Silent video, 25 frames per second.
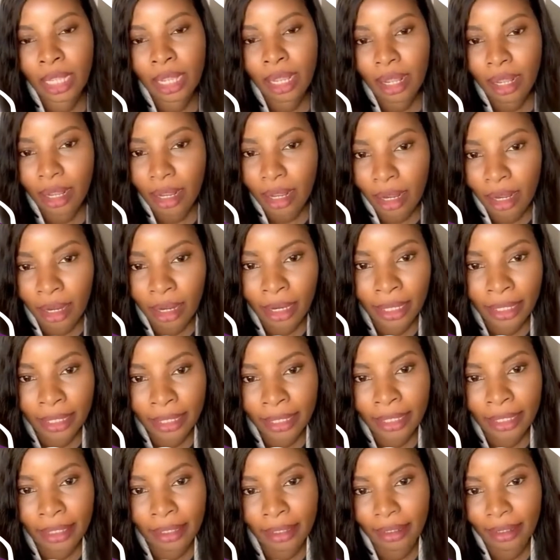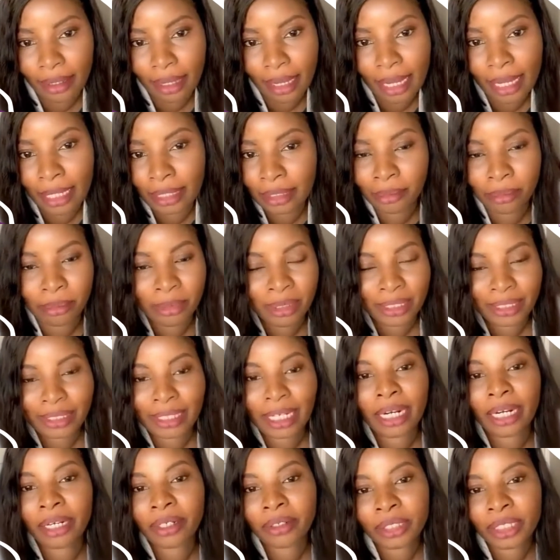I had a
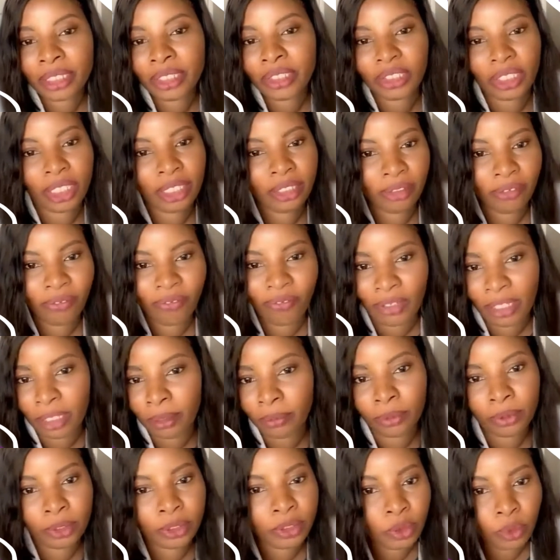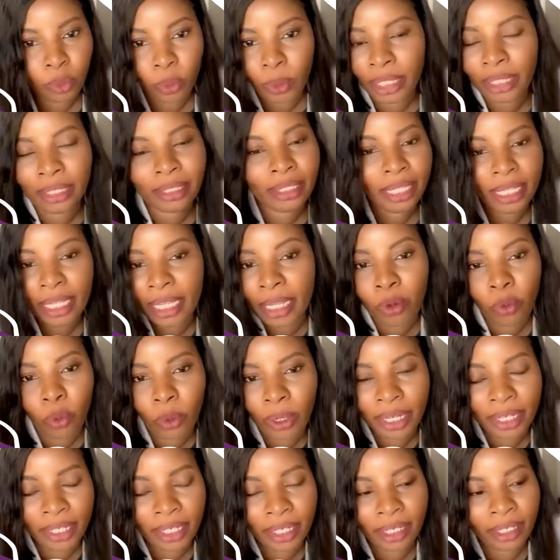miscarriage and the fibroids went
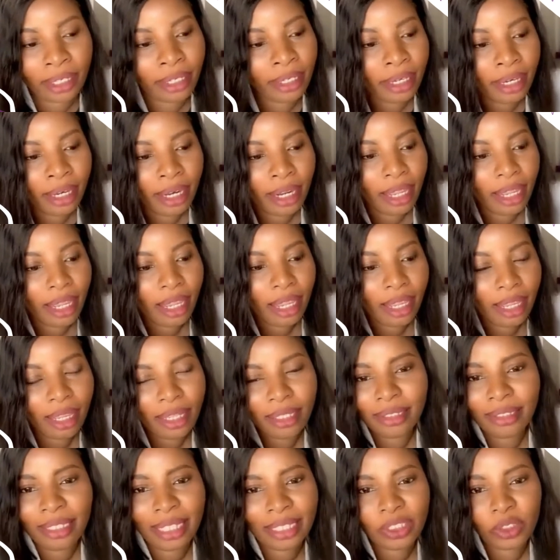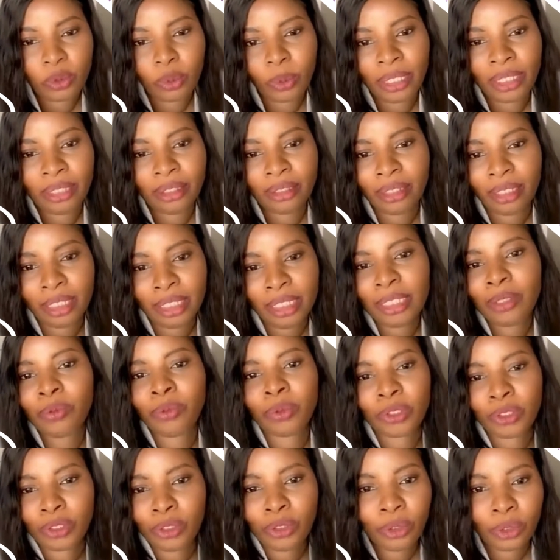haywire. And that's when it
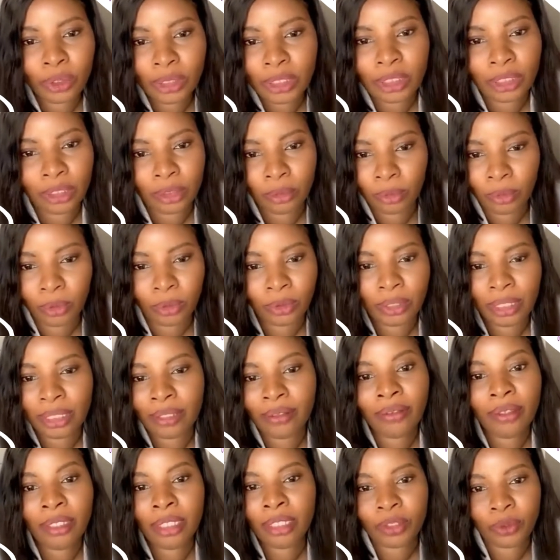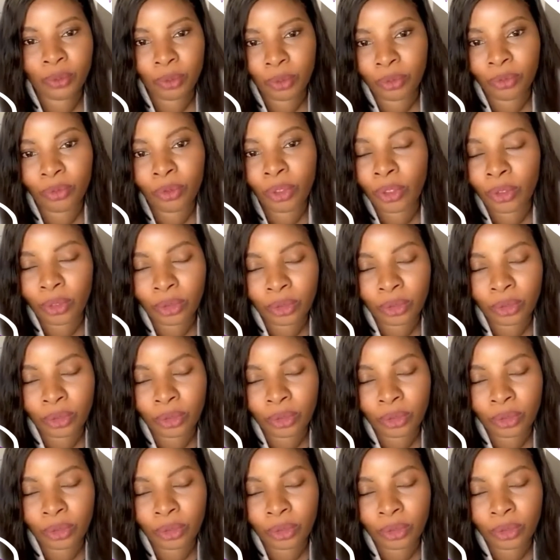was noticeable that things were wrong.